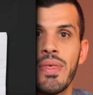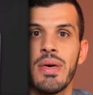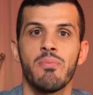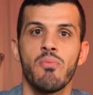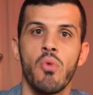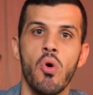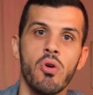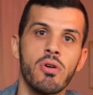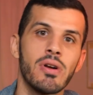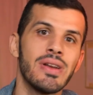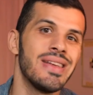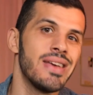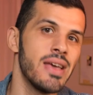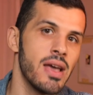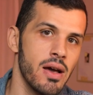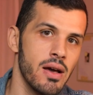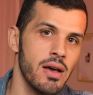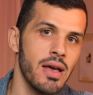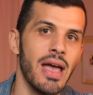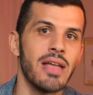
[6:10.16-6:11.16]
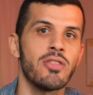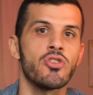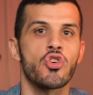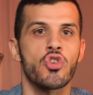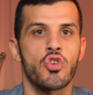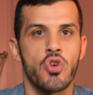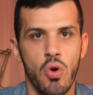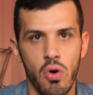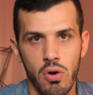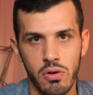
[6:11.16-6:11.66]
The more clear and
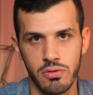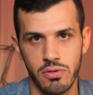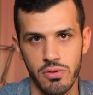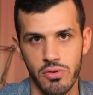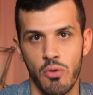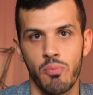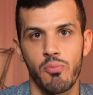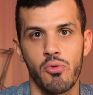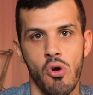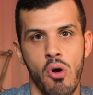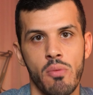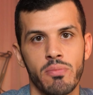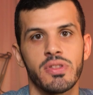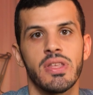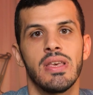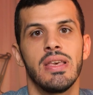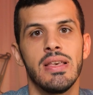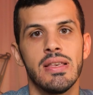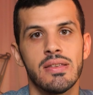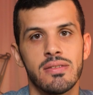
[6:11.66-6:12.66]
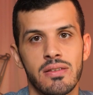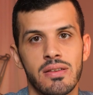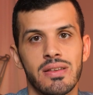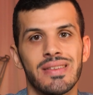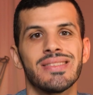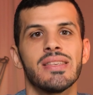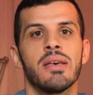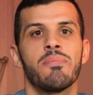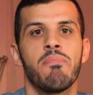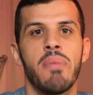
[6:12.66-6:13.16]
short your prompt is,
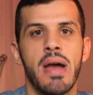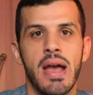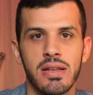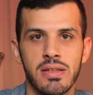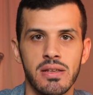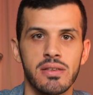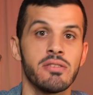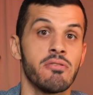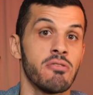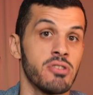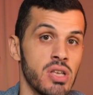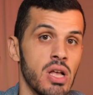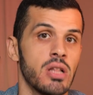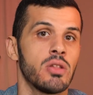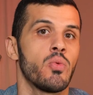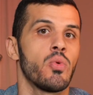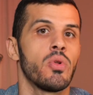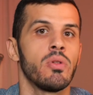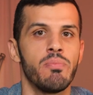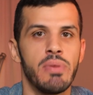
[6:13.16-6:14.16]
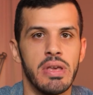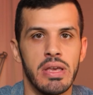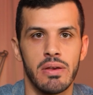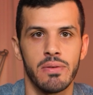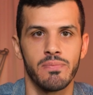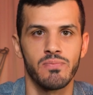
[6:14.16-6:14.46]
the better the result will be.